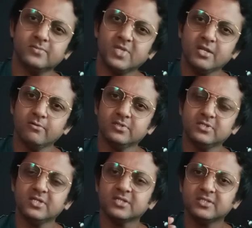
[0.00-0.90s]
you will
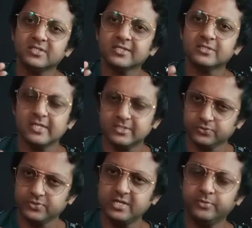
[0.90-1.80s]
see the sitar stays
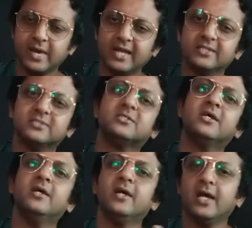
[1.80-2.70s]
very balanced
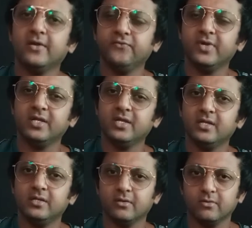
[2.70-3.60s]
and
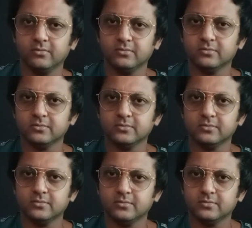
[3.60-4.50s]
very,
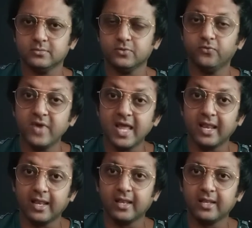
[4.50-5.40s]

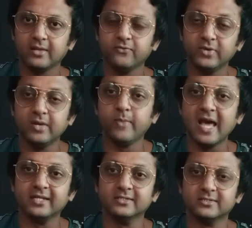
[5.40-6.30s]
well well
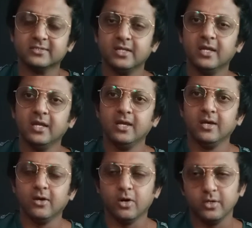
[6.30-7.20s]
balanced
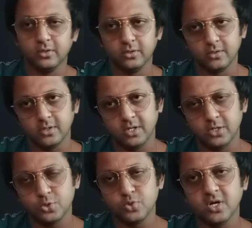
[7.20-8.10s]
on your
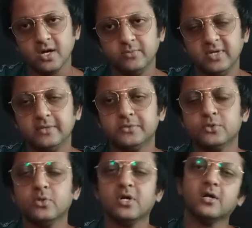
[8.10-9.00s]
toe curve, left
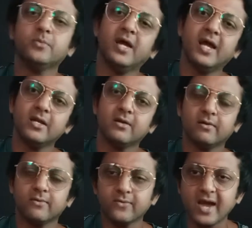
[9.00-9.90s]
toe curve and
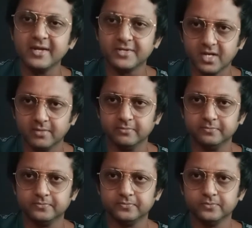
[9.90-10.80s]
right arm,
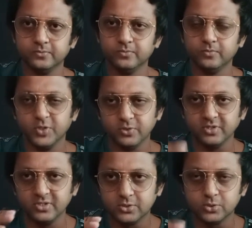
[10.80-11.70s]
between
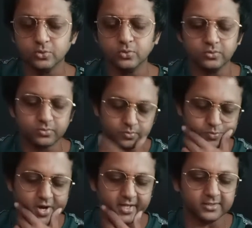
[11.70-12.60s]
these 2
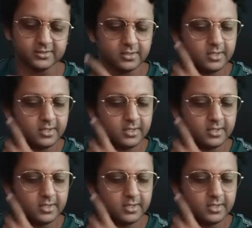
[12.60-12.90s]
points.